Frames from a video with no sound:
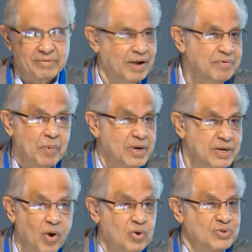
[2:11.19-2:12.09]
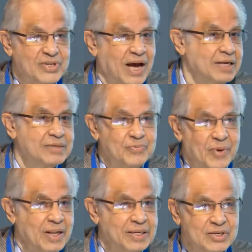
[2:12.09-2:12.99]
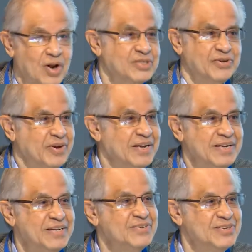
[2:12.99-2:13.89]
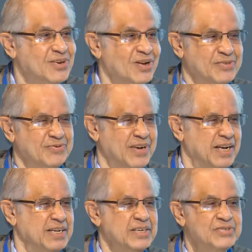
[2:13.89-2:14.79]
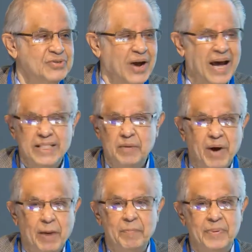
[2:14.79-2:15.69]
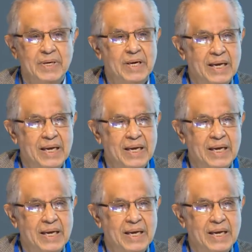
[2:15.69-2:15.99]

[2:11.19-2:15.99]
everybody knows that, well, there's lots of Indians, there's lots of Chinese, you add them up,